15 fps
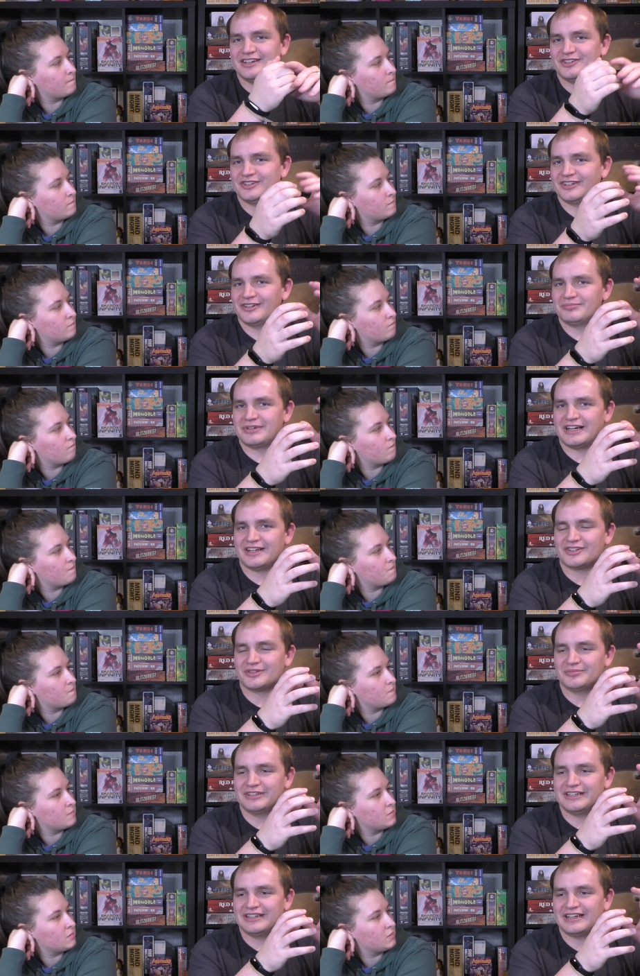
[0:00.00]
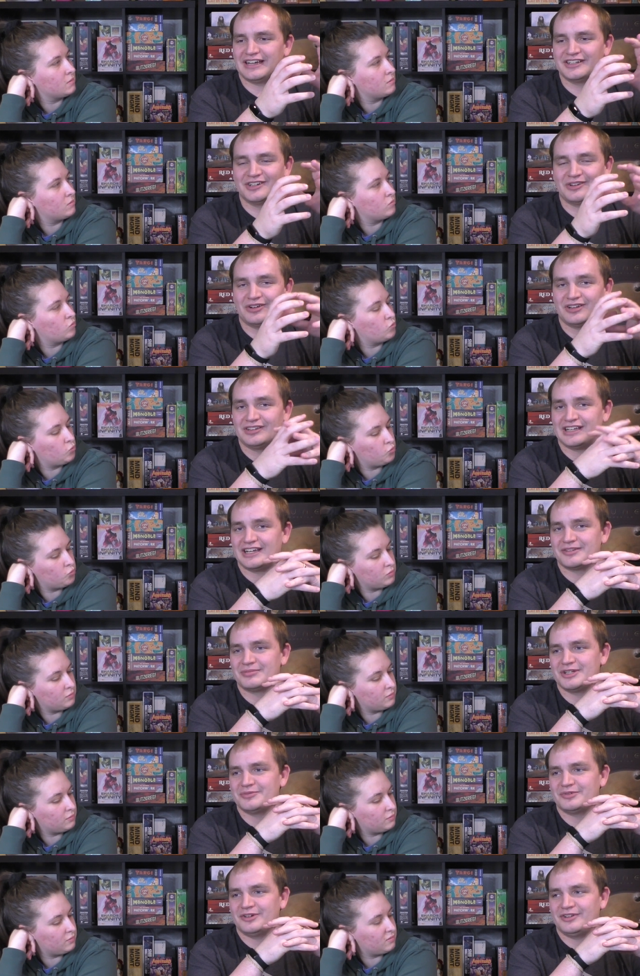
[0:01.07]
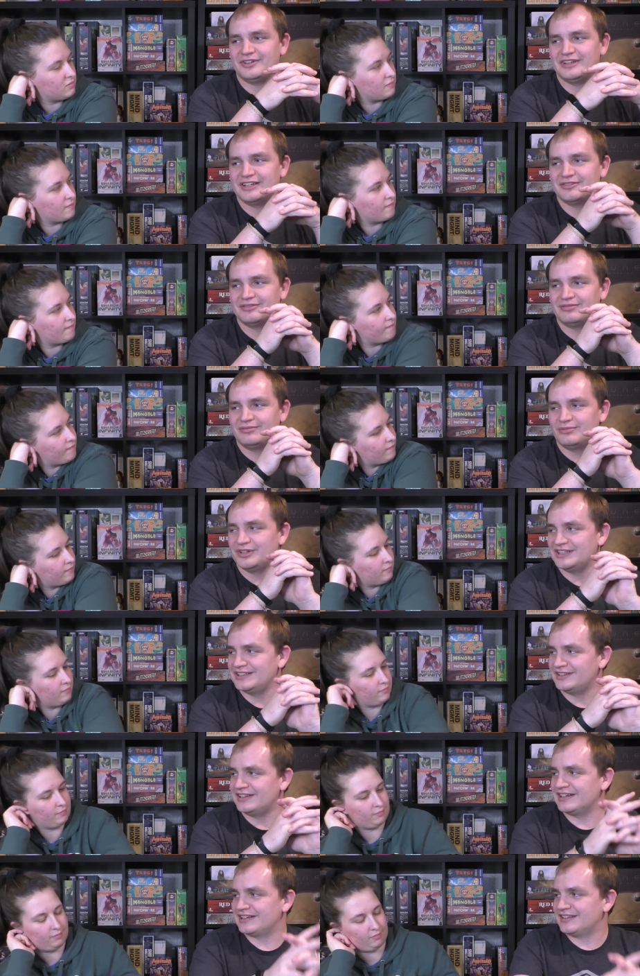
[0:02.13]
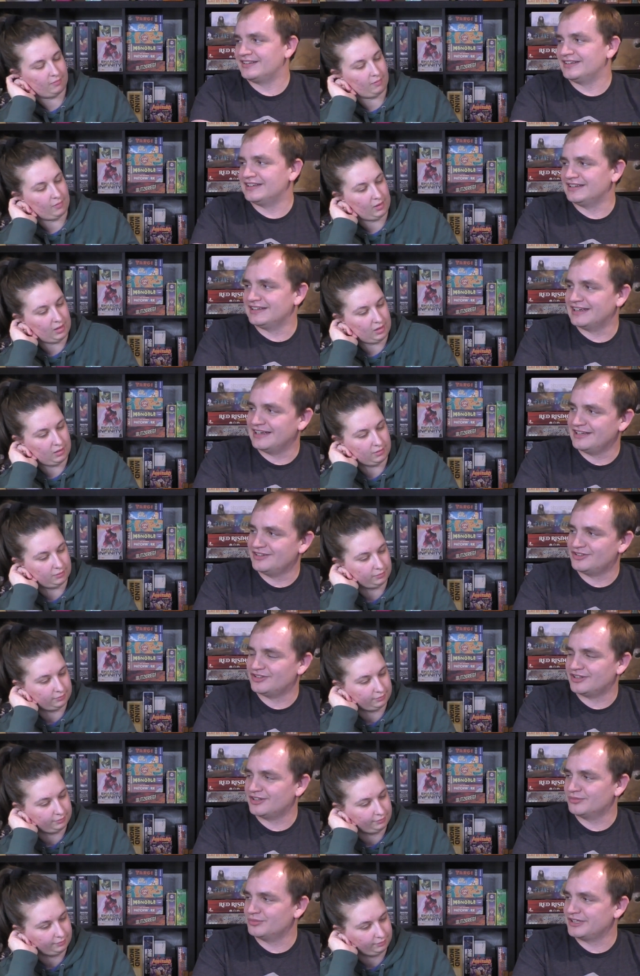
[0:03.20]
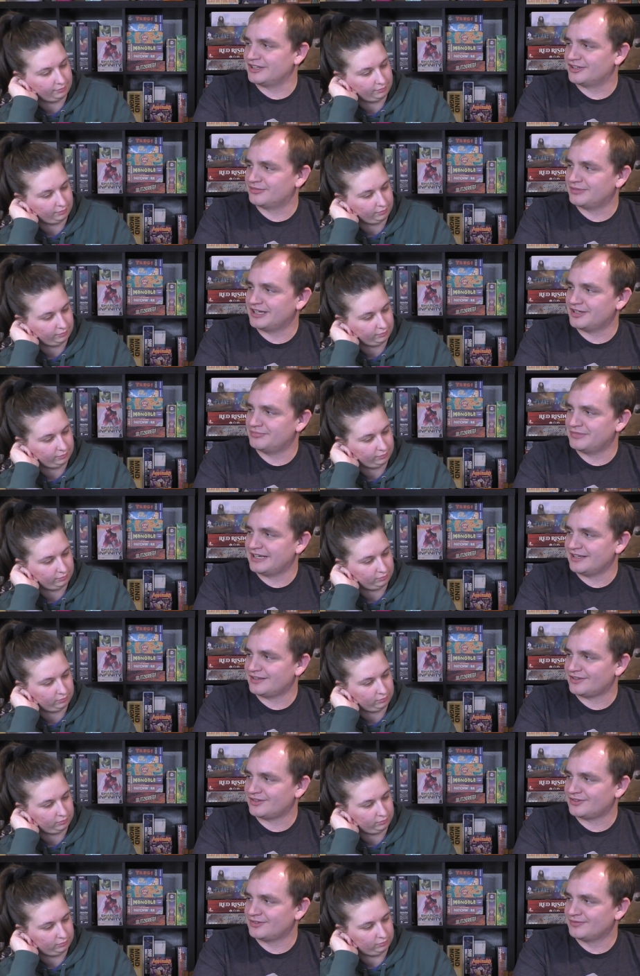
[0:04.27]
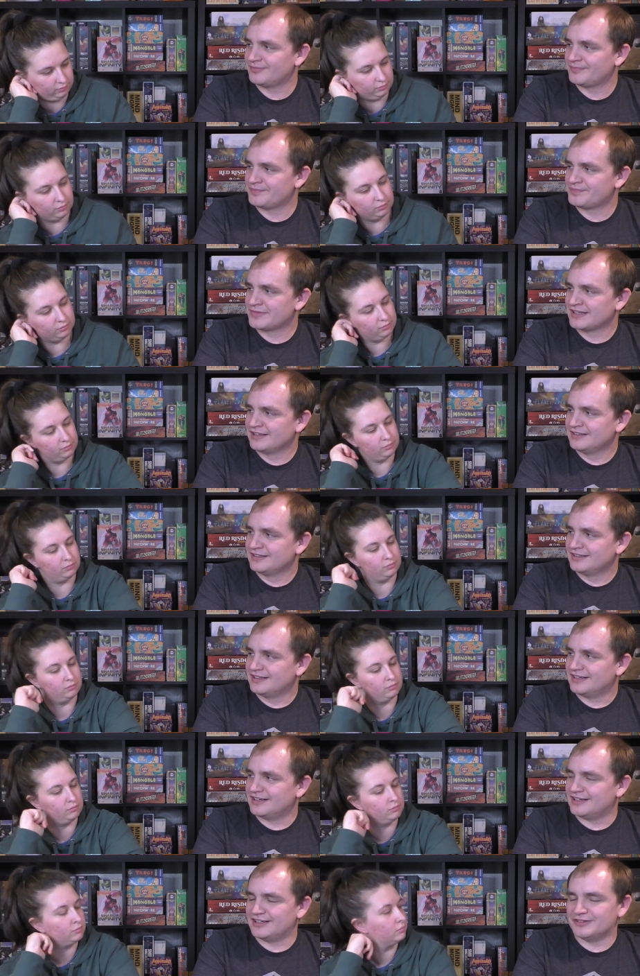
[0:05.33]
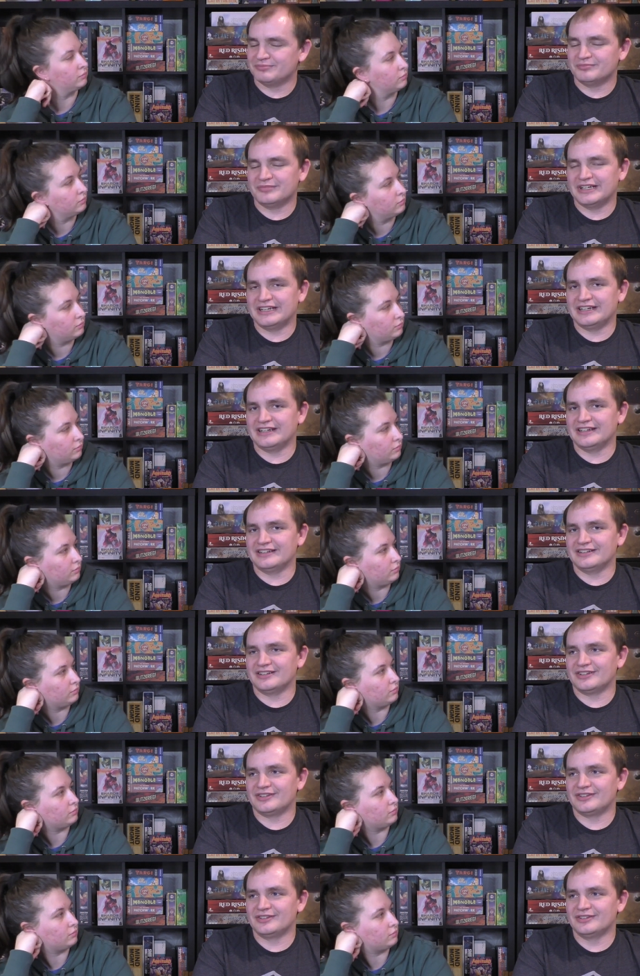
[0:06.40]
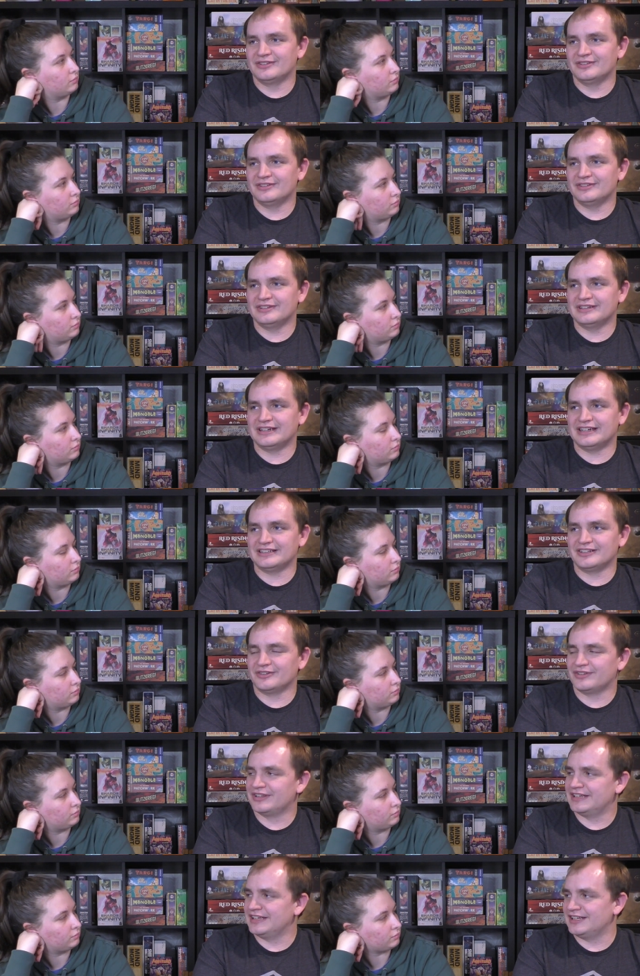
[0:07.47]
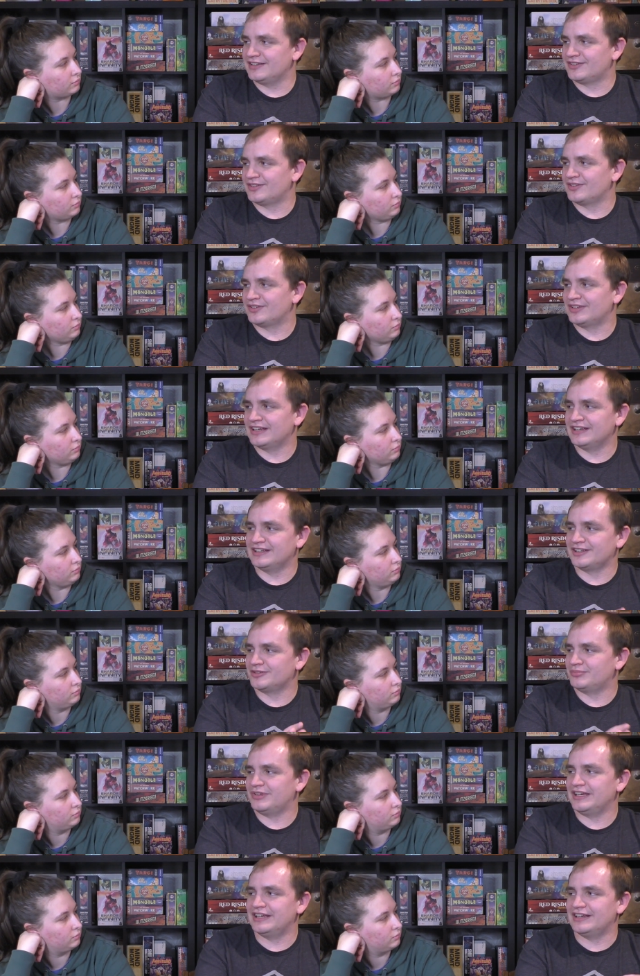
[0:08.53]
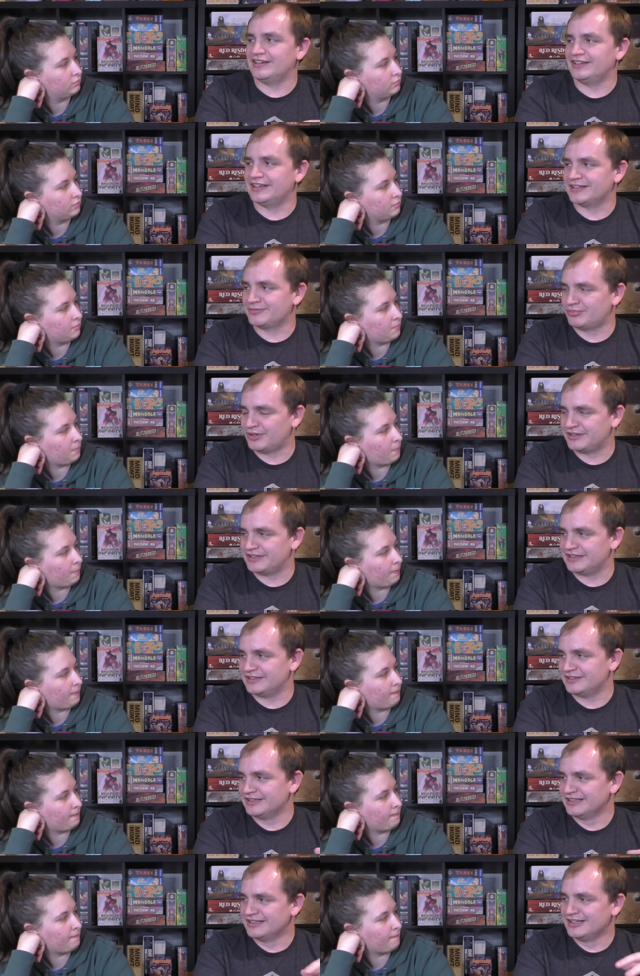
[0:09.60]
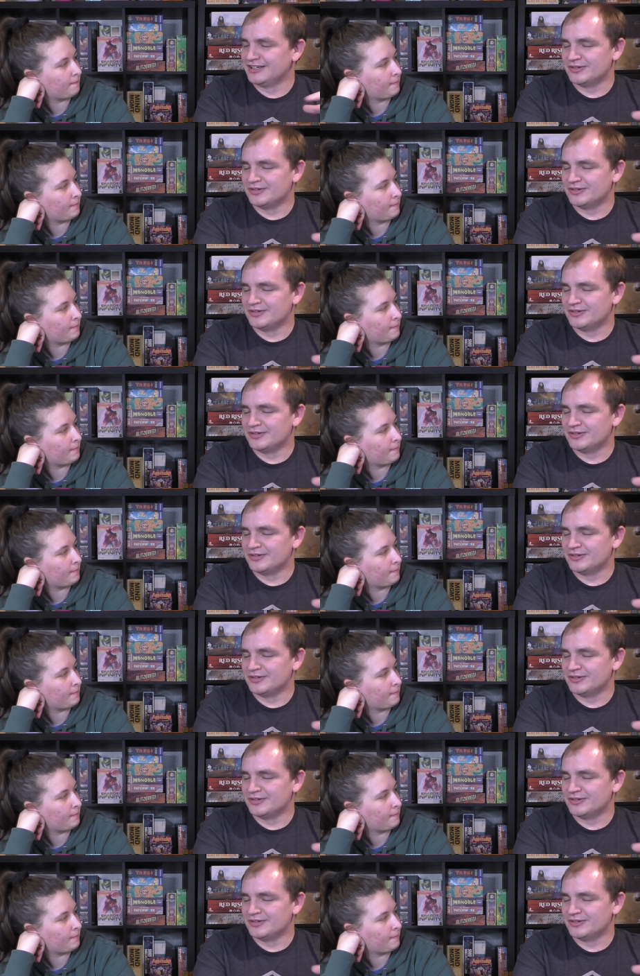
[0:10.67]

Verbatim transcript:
Speaker 1: Asia, possibly. I know a lot of people have really liked the Asia wingspan mats. Mm. Um, and I don't think he's said he doesn't plan on like printing